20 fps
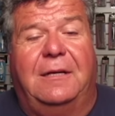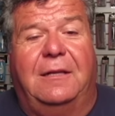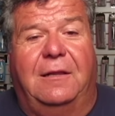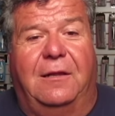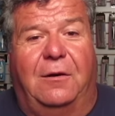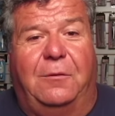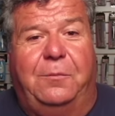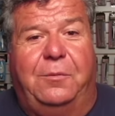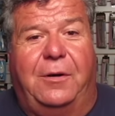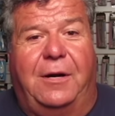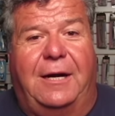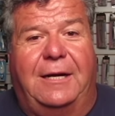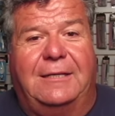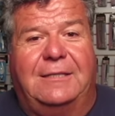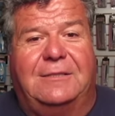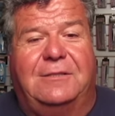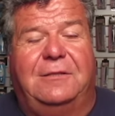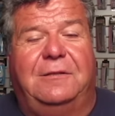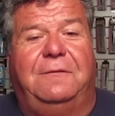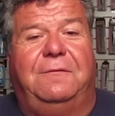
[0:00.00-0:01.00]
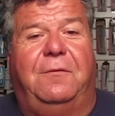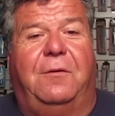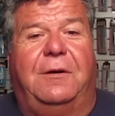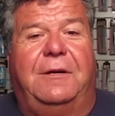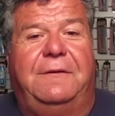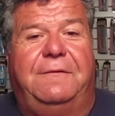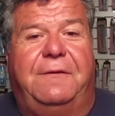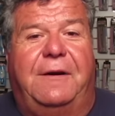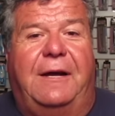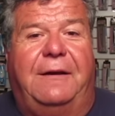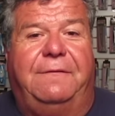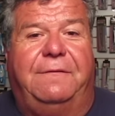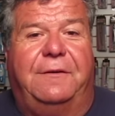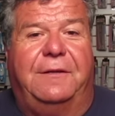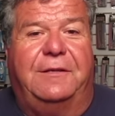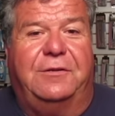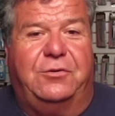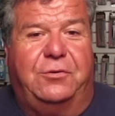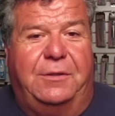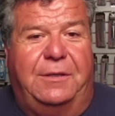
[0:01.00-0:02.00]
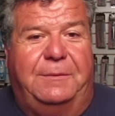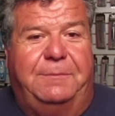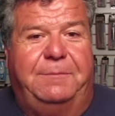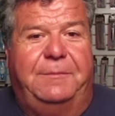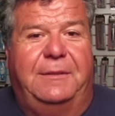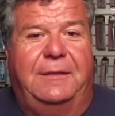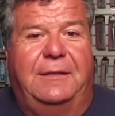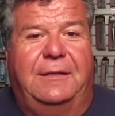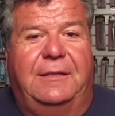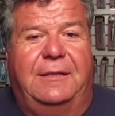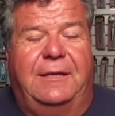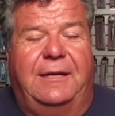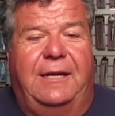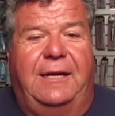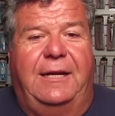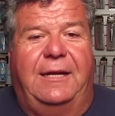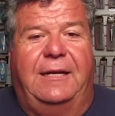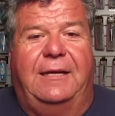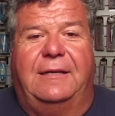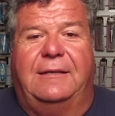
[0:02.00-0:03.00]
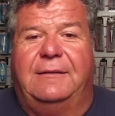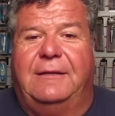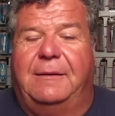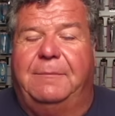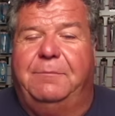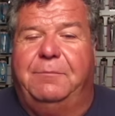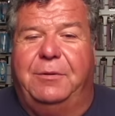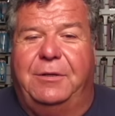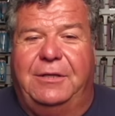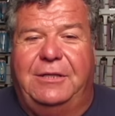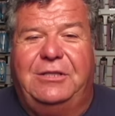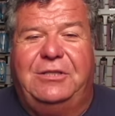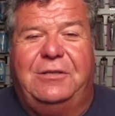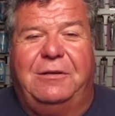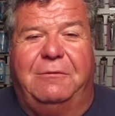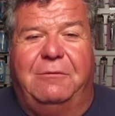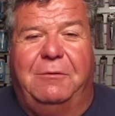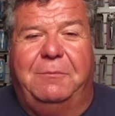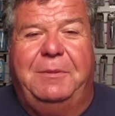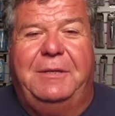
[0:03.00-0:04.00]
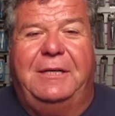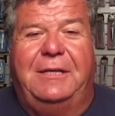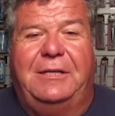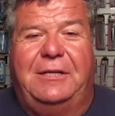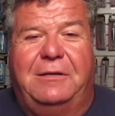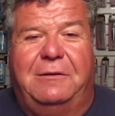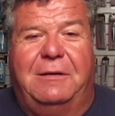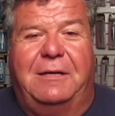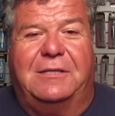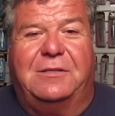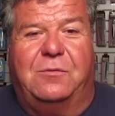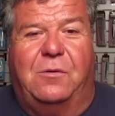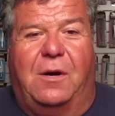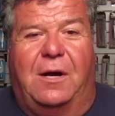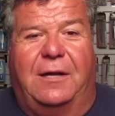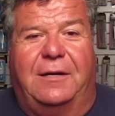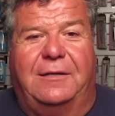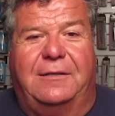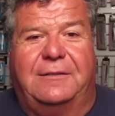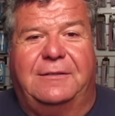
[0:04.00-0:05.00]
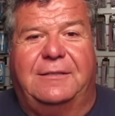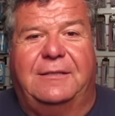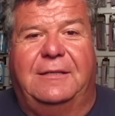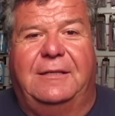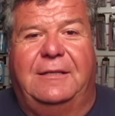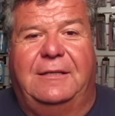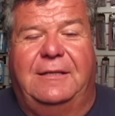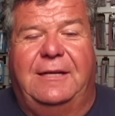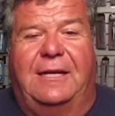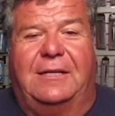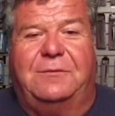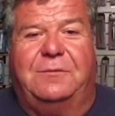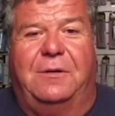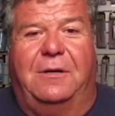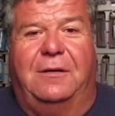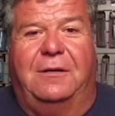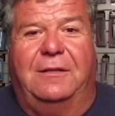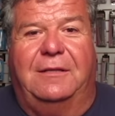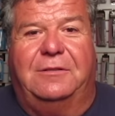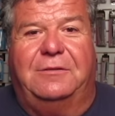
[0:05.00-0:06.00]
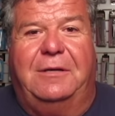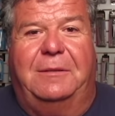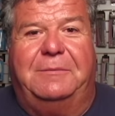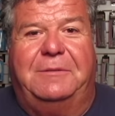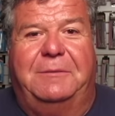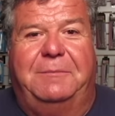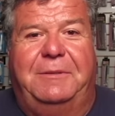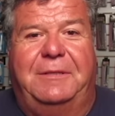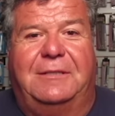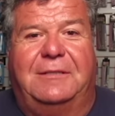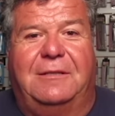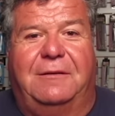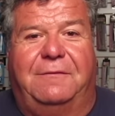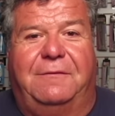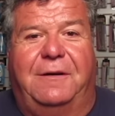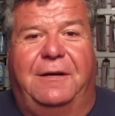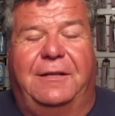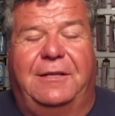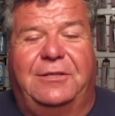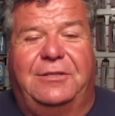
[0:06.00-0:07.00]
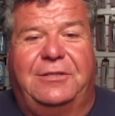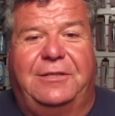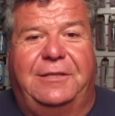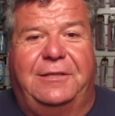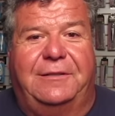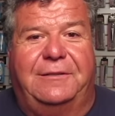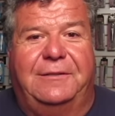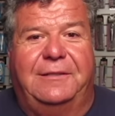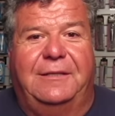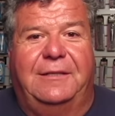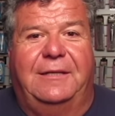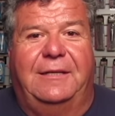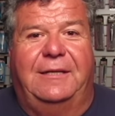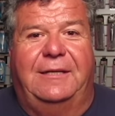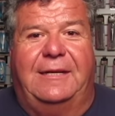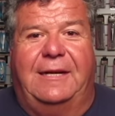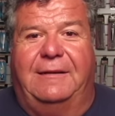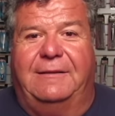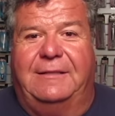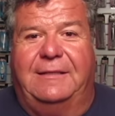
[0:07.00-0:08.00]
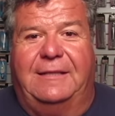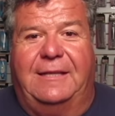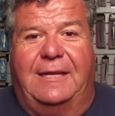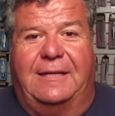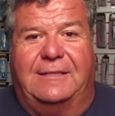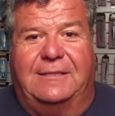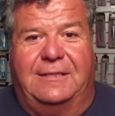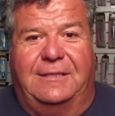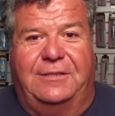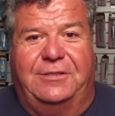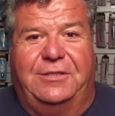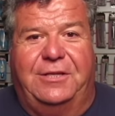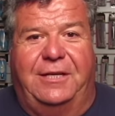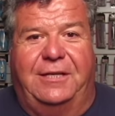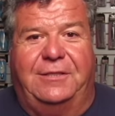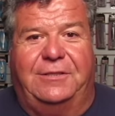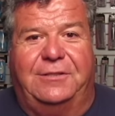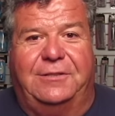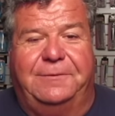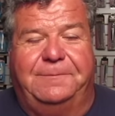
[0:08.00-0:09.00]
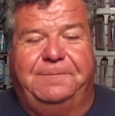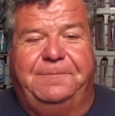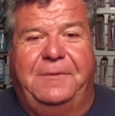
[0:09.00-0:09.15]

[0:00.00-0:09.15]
low price, $245 for the trip, and I'm pretty sure we'll be in U.S. waters. That's where all the trips have been so far this year, and I don't think that's going to change.